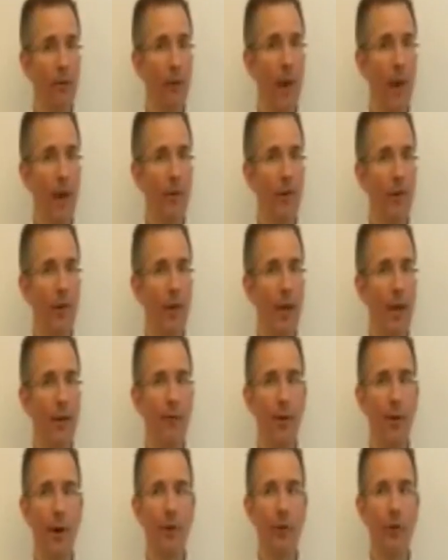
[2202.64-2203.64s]
So actually,
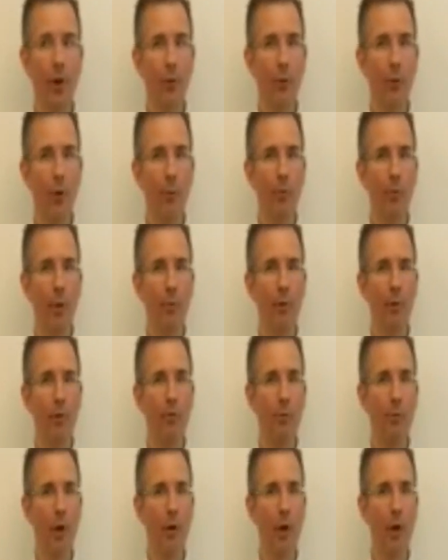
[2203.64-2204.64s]
if I sold my property
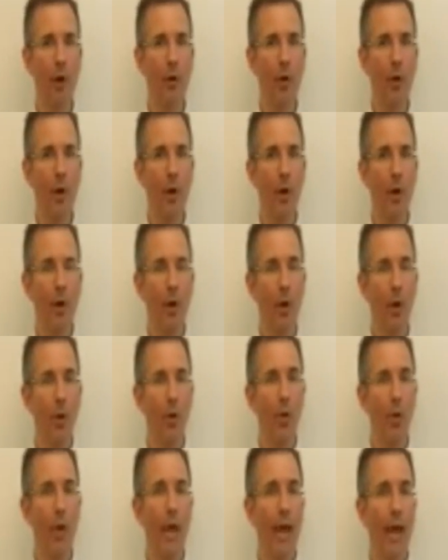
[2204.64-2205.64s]
tomorrow,
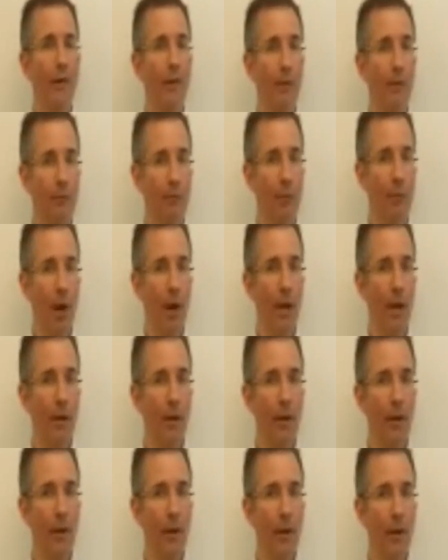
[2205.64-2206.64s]
all the cash isn't
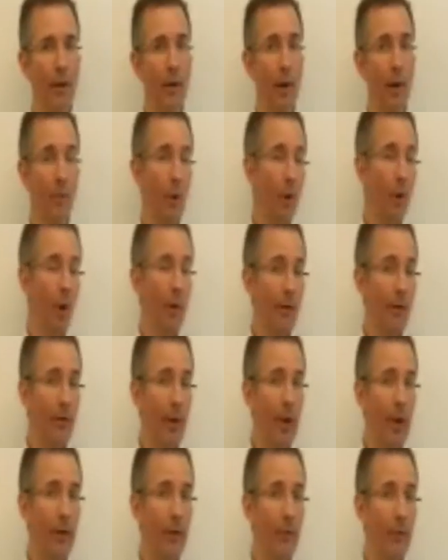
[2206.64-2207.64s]
mine. I'm not going to
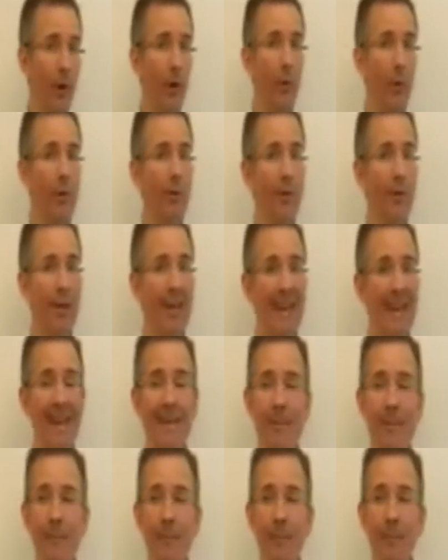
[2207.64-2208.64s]
sell it tomorrow, but if I
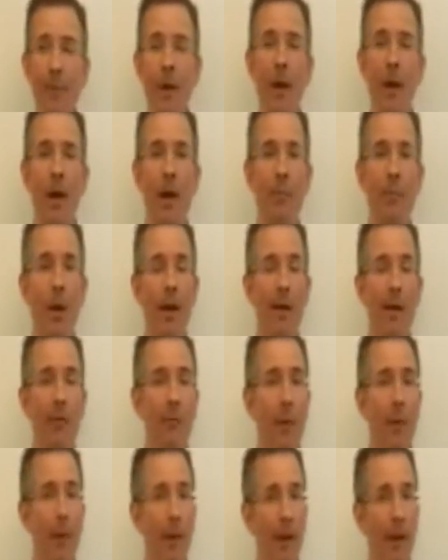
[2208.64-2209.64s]
did, I'd have
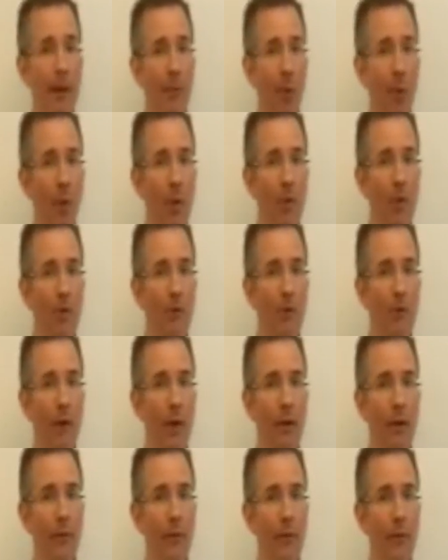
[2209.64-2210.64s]
to pay back a mortgage
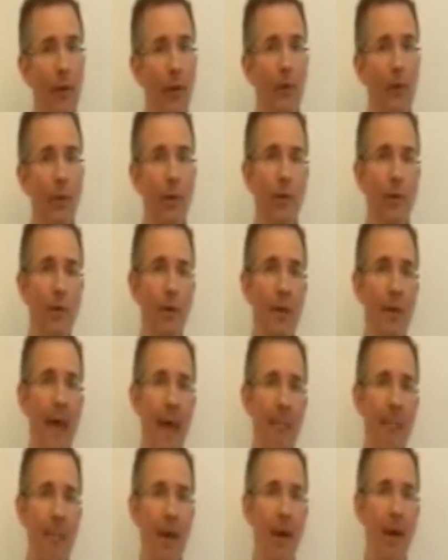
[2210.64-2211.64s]
first. So actually the
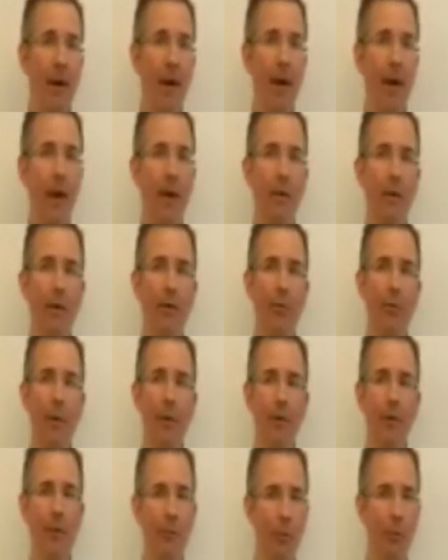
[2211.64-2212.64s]
net bit I own is a
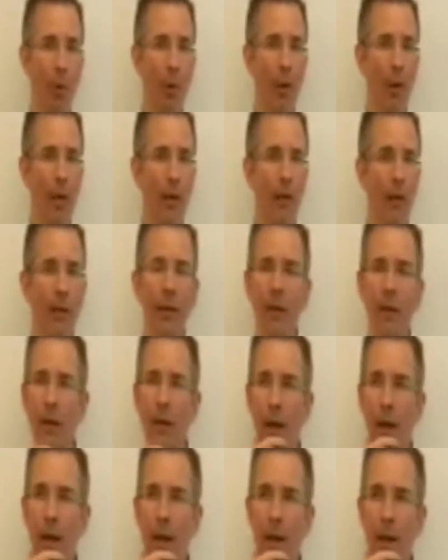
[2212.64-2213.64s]
bit smaller.
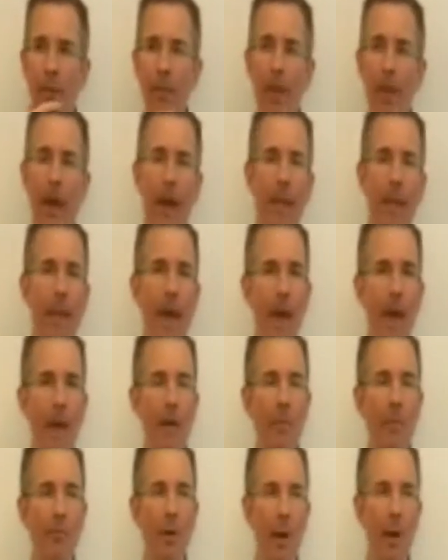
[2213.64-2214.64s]
And
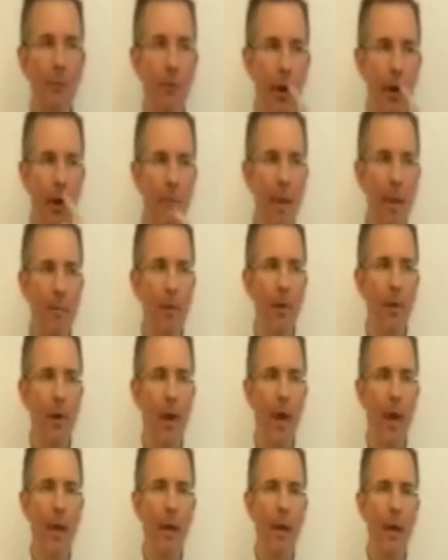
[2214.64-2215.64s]
then perhaps I remember that
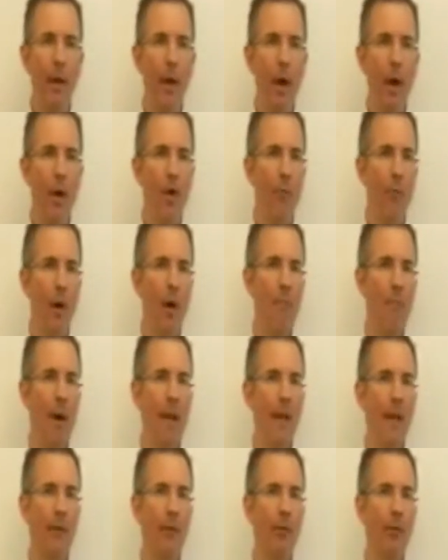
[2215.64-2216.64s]
I owe my
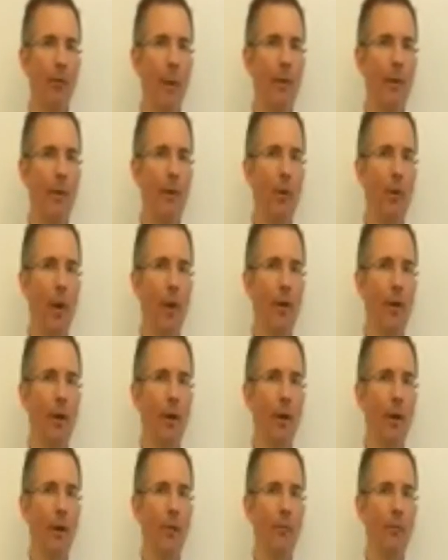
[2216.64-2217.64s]
mate 20 quid
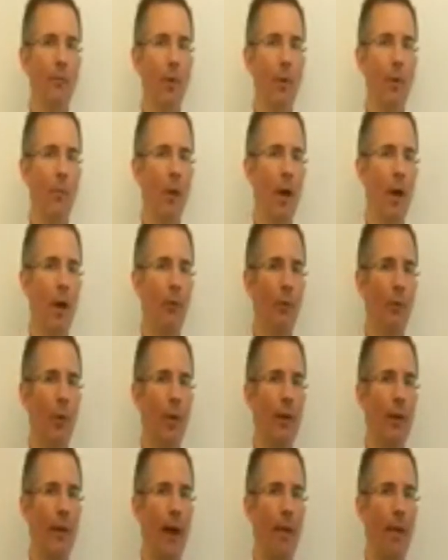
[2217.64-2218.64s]
from last
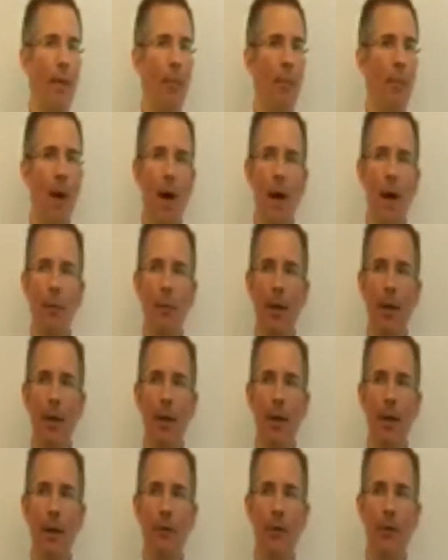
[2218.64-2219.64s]
week down the pub.
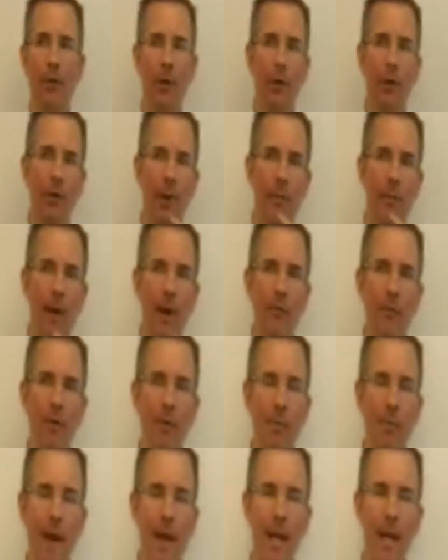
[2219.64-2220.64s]
So I've got to think about
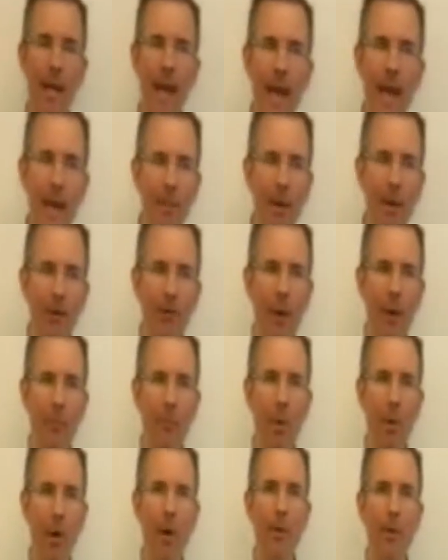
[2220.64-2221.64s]
repaying him at
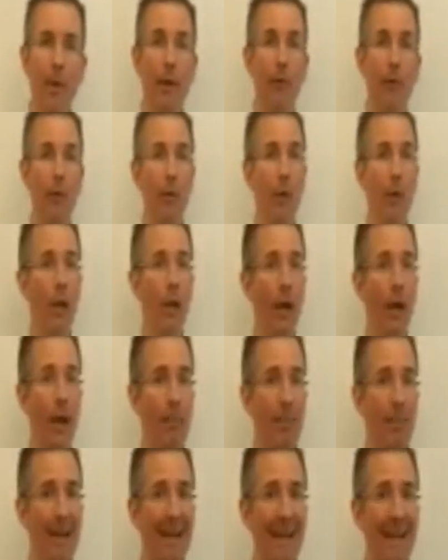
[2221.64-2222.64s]
some point. That's a
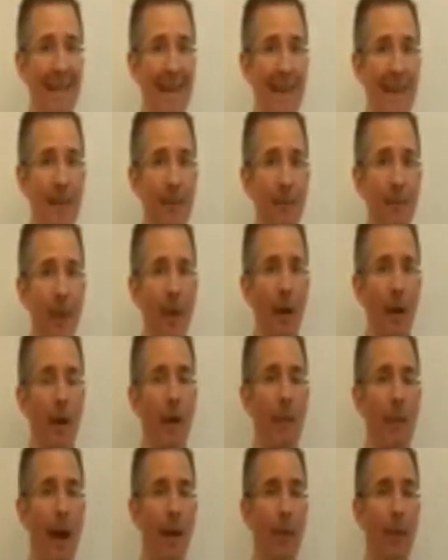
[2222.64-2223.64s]
liability,
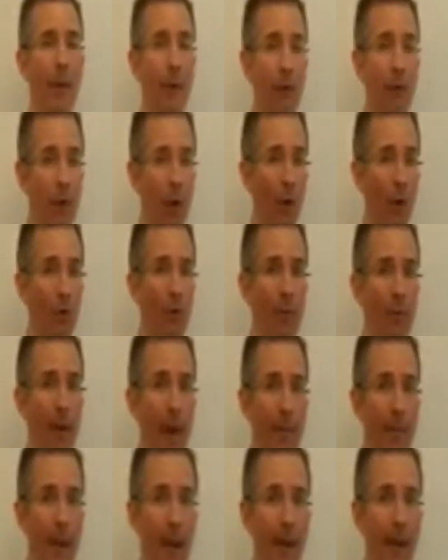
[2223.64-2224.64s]
an amount that I've got to
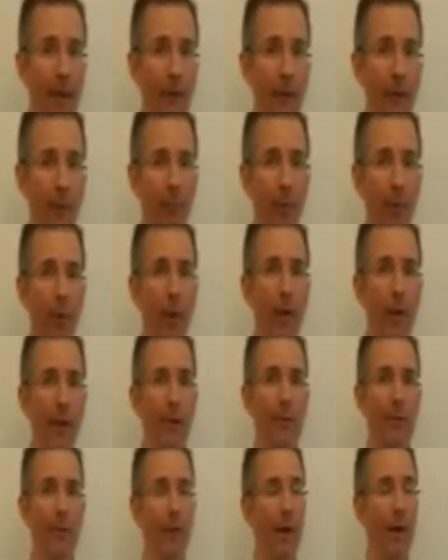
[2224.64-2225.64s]
pay back at some point,
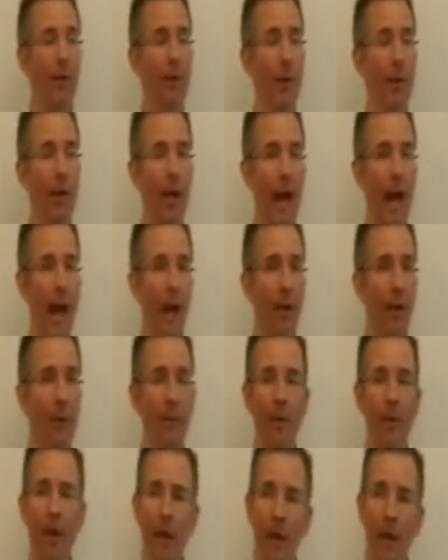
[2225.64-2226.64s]
even if I don't do it
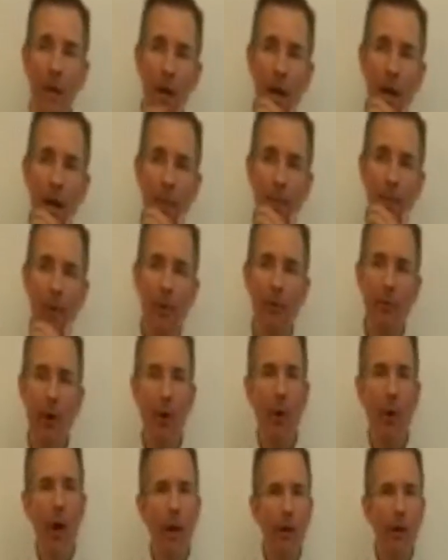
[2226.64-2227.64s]
now.
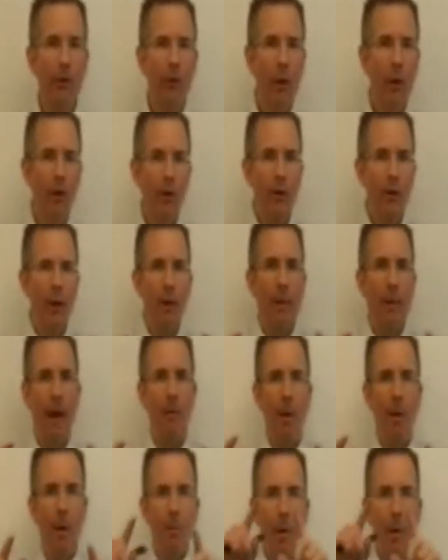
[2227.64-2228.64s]
So I could start to think
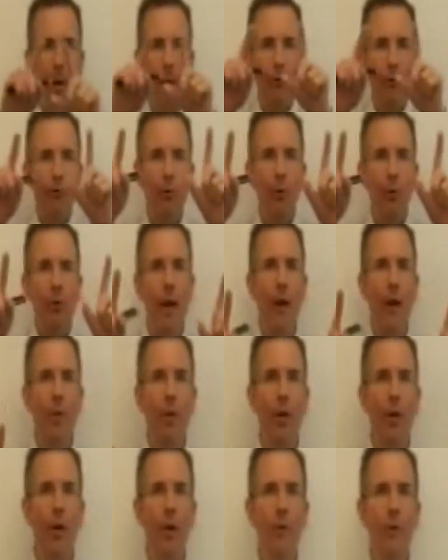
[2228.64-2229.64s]
about my personal net
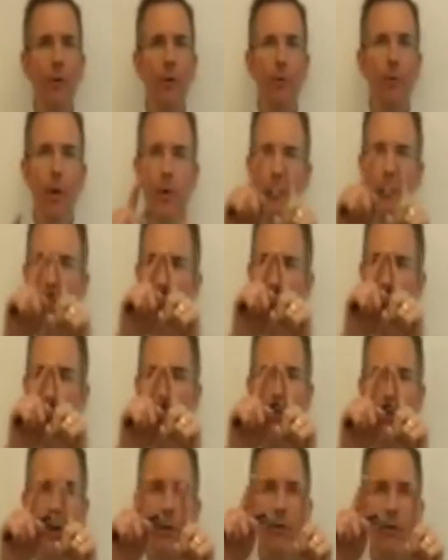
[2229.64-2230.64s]
worth in terms of the
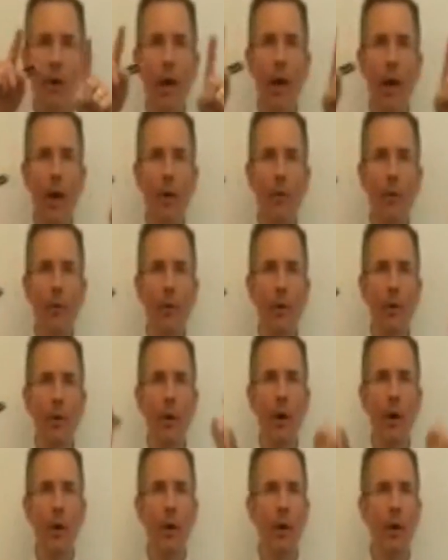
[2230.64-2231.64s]
assets I own,
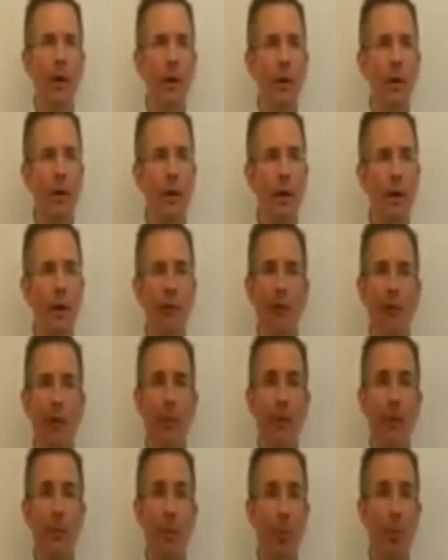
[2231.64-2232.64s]
and
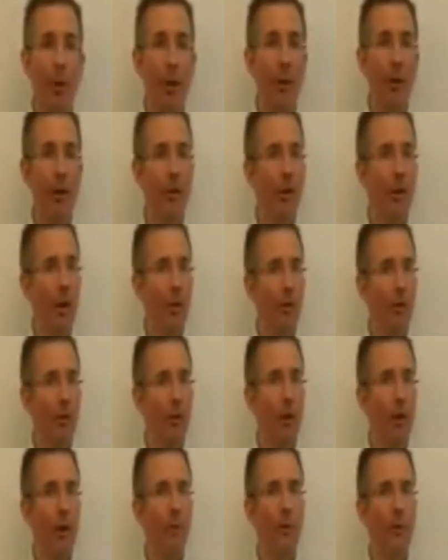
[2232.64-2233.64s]
some of them will be
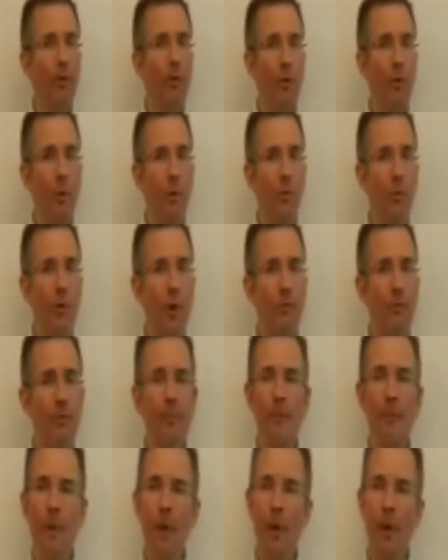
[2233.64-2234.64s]
long-term and short-term,
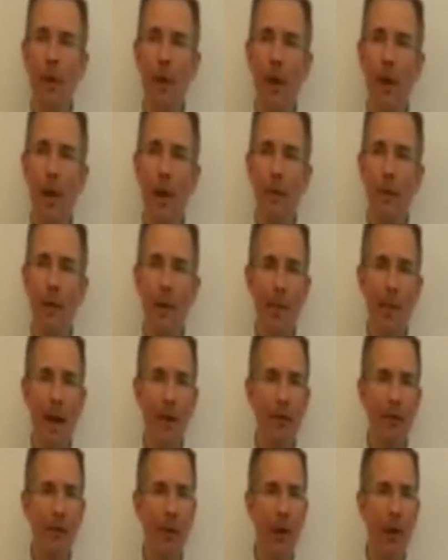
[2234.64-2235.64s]
and the
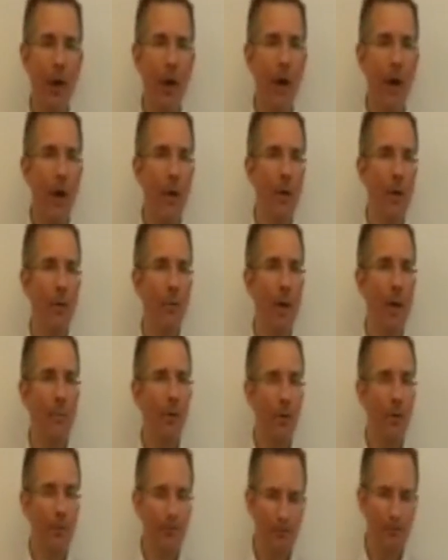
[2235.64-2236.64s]
amounts that I owe other
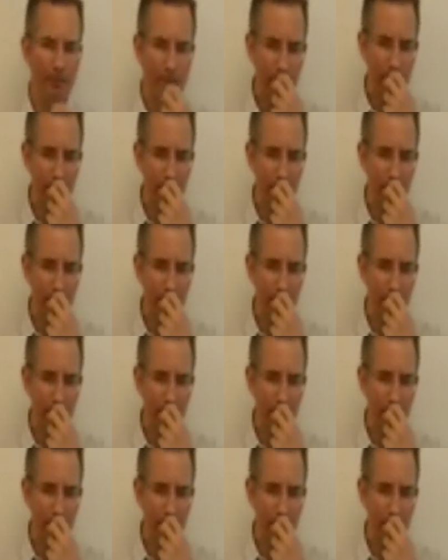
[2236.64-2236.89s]
people.